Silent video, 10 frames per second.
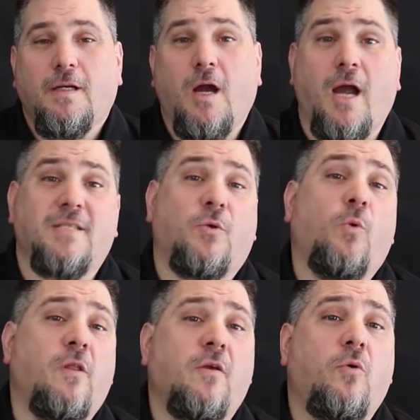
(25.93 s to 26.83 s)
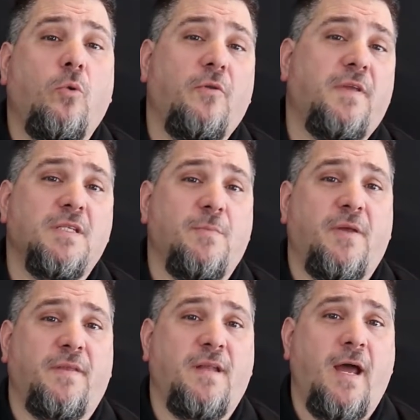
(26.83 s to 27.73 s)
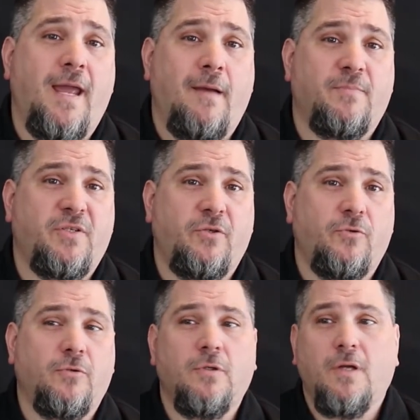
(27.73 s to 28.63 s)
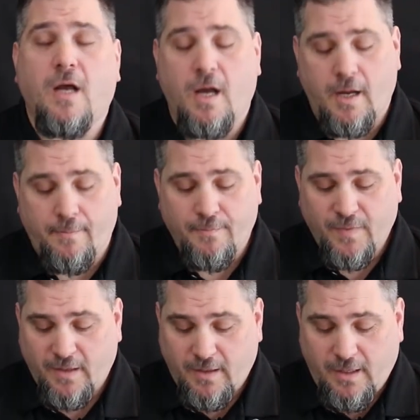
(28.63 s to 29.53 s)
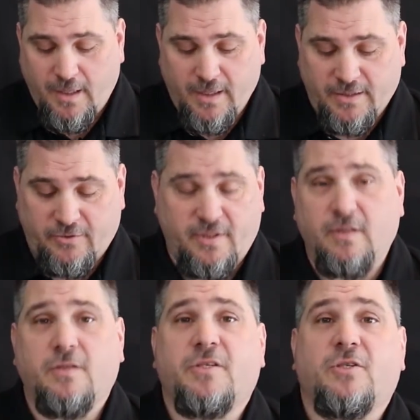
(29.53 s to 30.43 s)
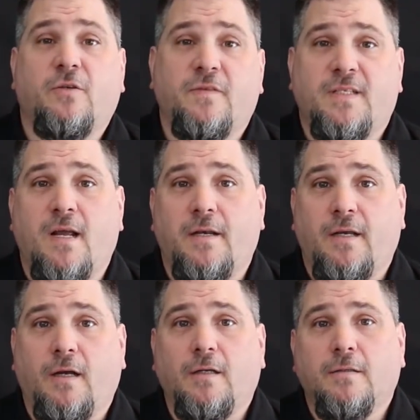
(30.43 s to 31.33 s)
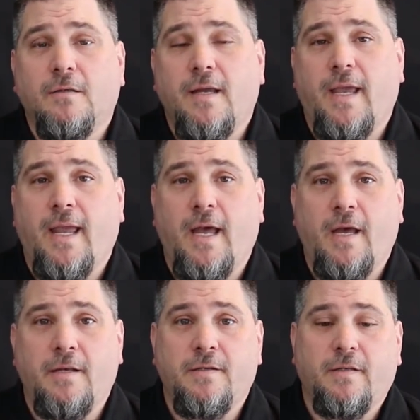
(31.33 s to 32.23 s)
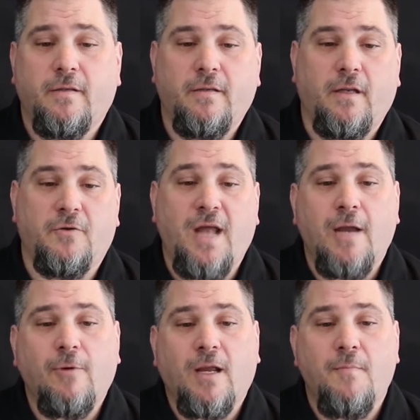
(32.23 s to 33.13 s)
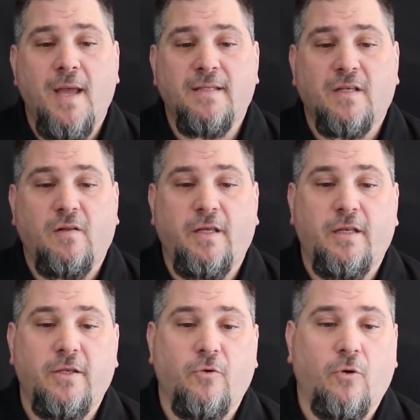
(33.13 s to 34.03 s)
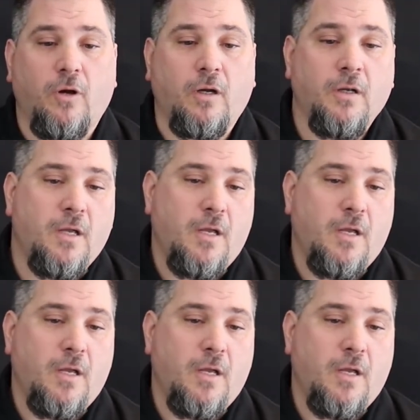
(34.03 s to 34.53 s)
Alright, so one of the cool things about the Dye M2 is there's a little service on here, and Dye recommends cleaning your